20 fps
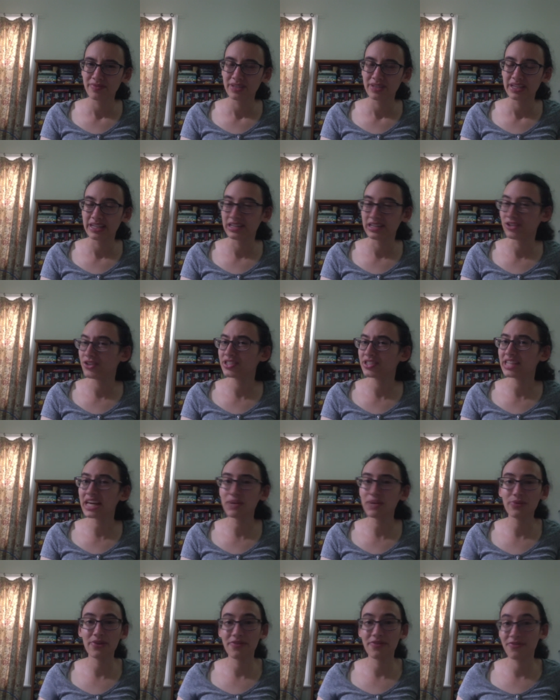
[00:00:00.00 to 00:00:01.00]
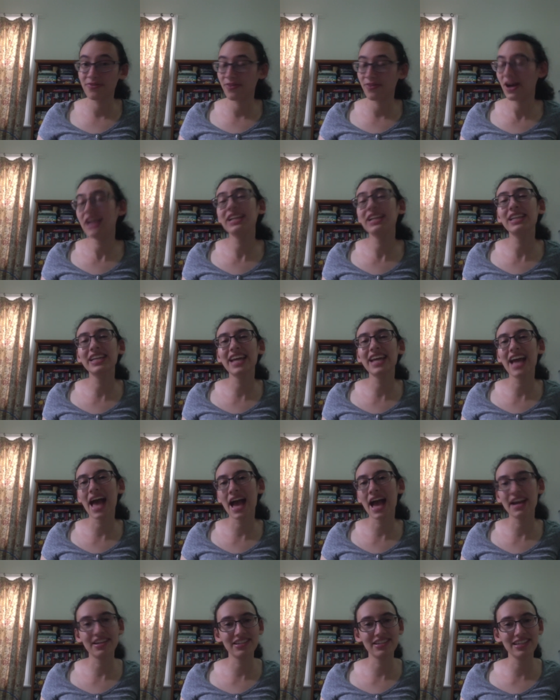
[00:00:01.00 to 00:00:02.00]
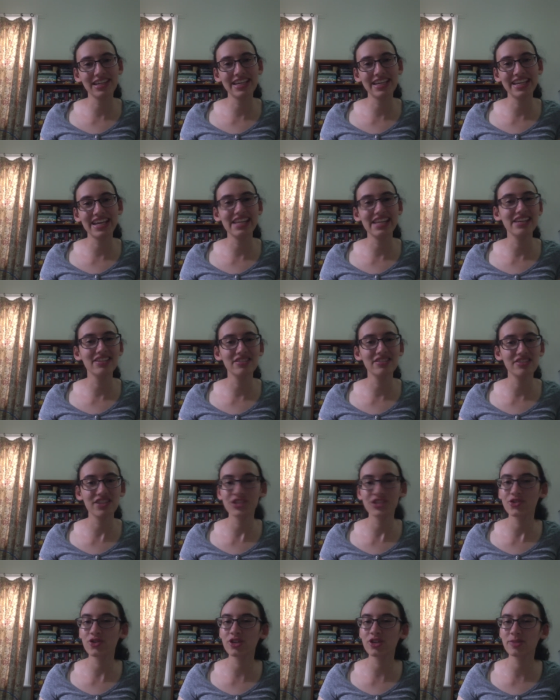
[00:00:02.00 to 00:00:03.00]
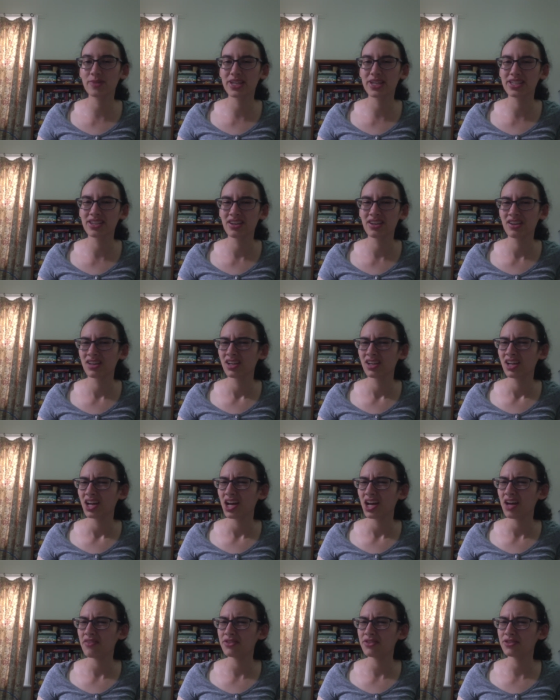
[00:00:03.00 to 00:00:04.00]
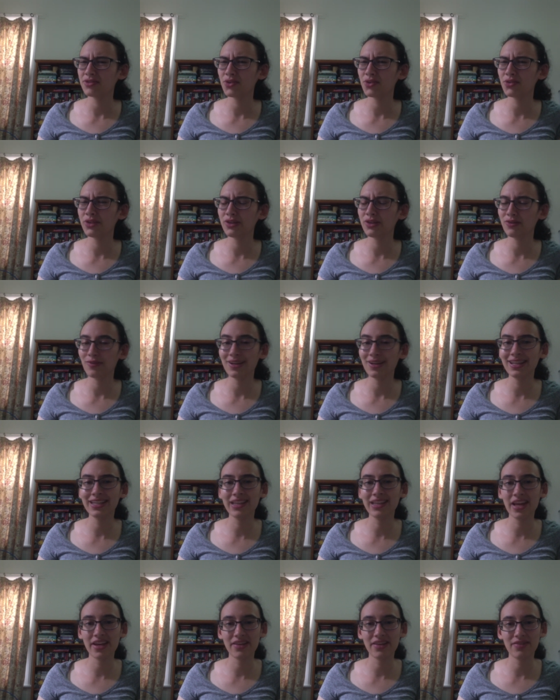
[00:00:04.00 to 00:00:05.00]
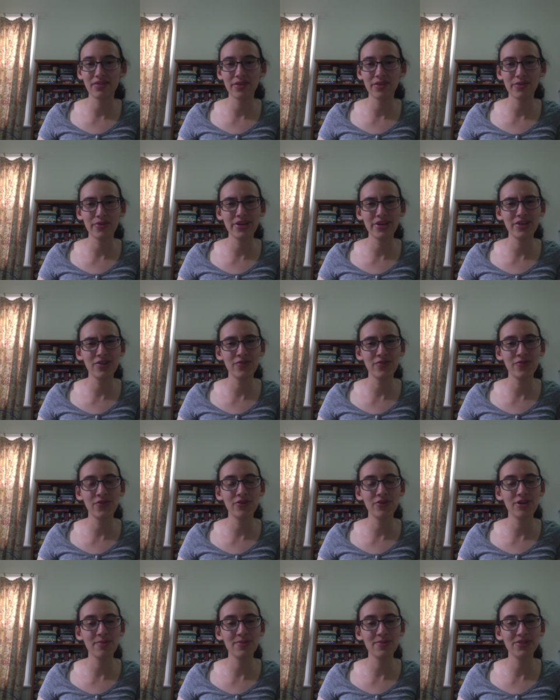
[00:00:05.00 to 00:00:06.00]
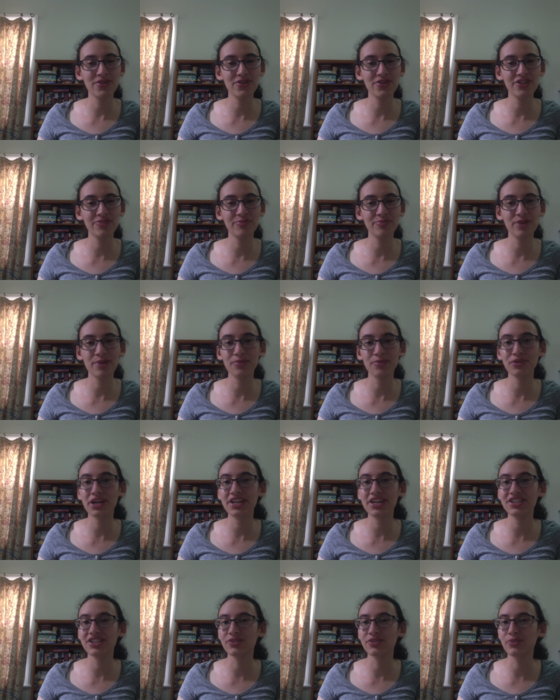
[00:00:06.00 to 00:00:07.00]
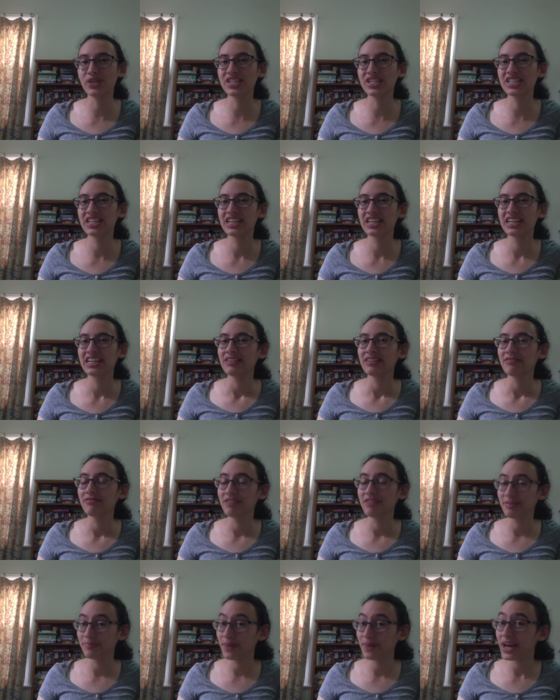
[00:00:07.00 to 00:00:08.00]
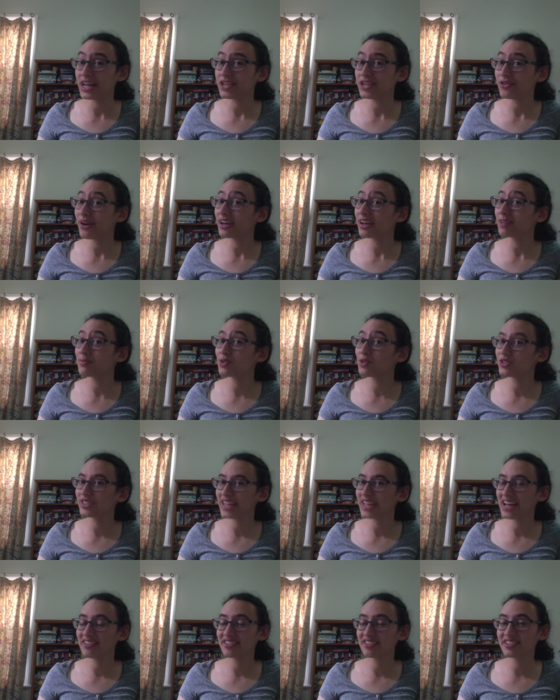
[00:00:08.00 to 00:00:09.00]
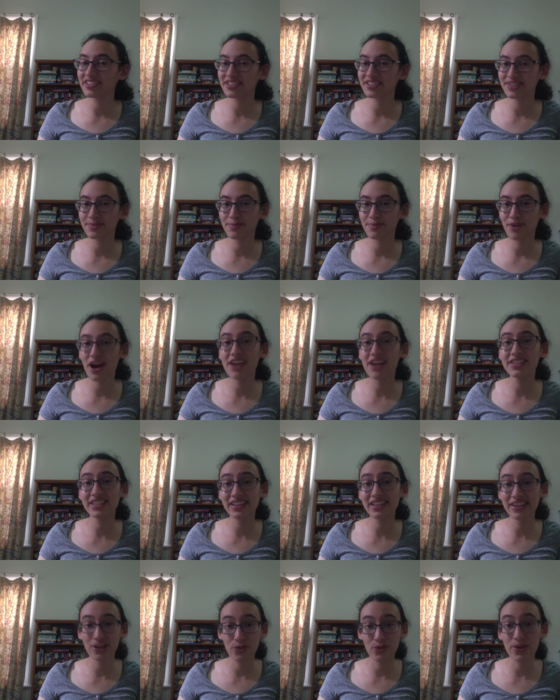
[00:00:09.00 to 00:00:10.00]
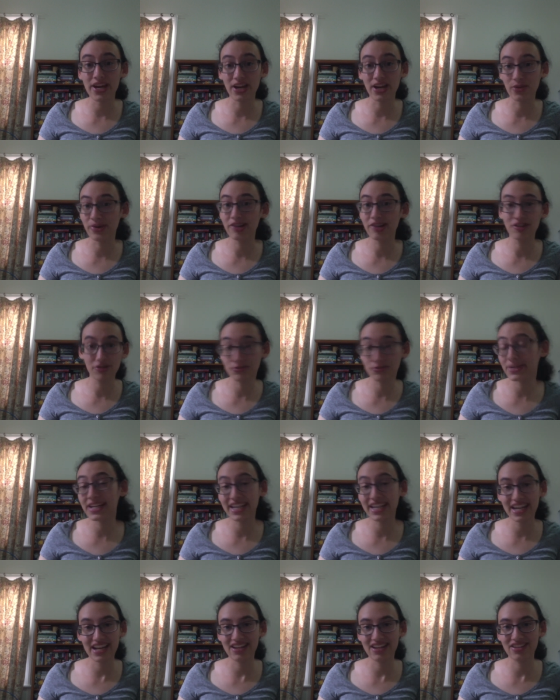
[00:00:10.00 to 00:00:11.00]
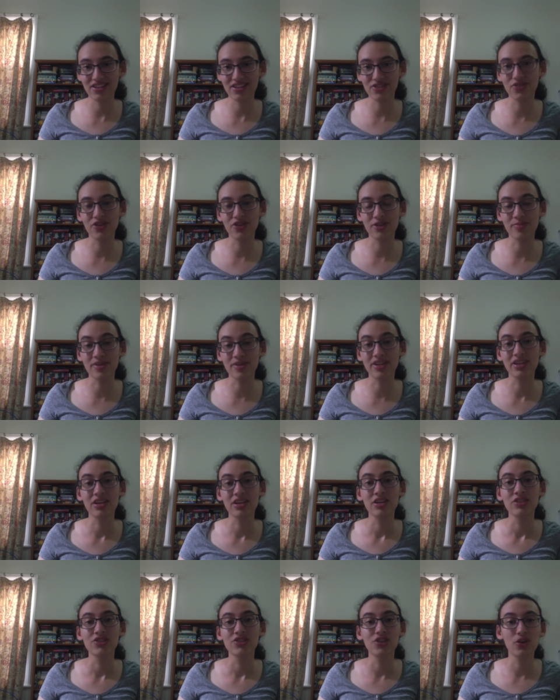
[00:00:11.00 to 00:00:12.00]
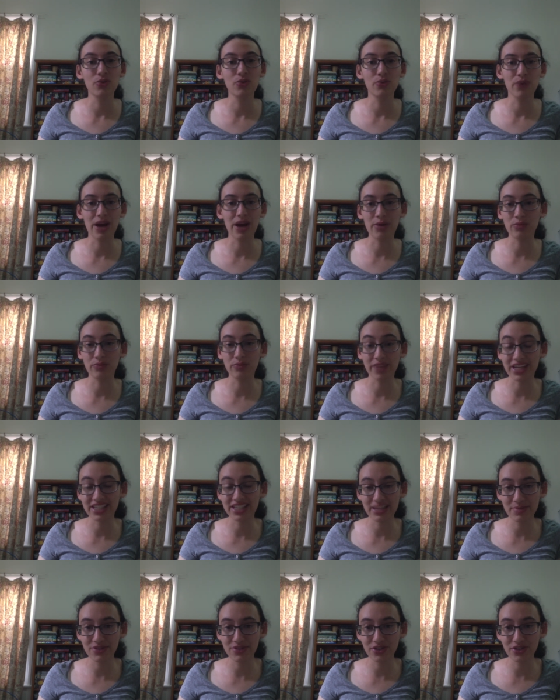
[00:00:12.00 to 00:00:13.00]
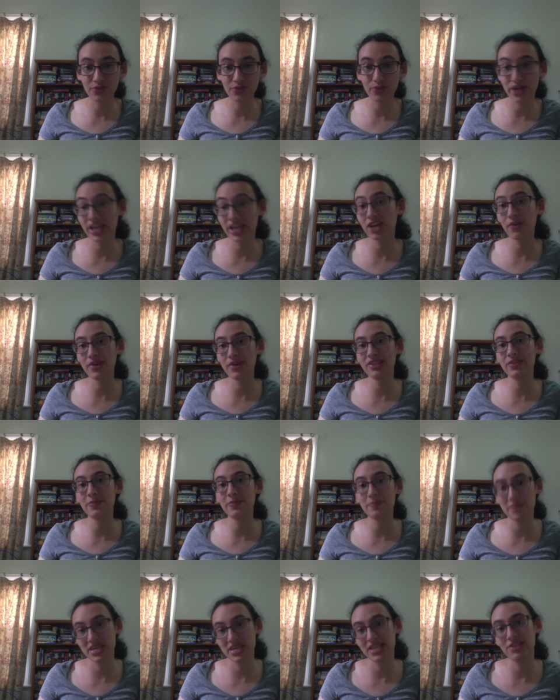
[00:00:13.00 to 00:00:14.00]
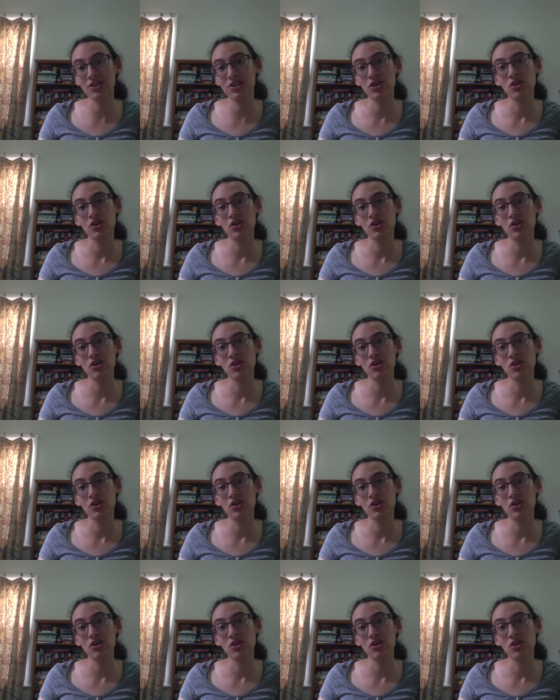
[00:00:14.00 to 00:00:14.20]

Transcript: it looks like we're finally actually getting to the tournament after only really like three or four episodes of preparation, which by Dragon Ball standards is surprisingly quick. We're already getting to the tournament. So, um, next episode, we're going to meet